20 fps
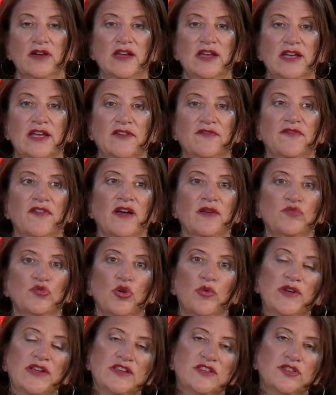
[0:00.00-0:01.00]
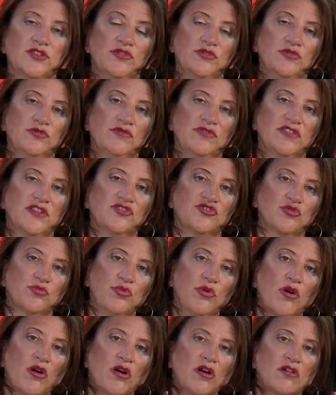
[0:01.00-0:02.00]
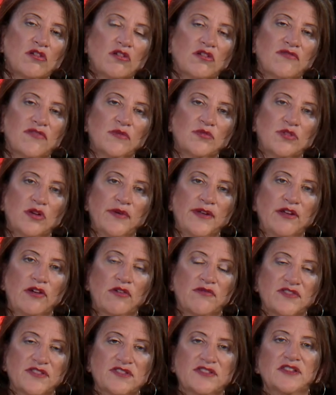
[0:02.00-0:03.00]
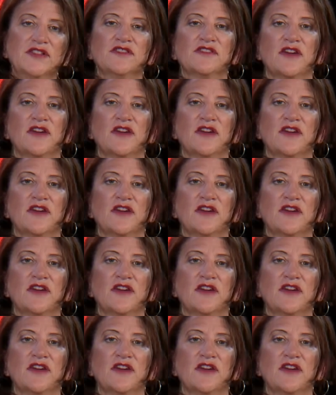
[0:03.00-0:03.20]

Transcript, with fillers: If I'm going to Central Park or if I'm going overseas,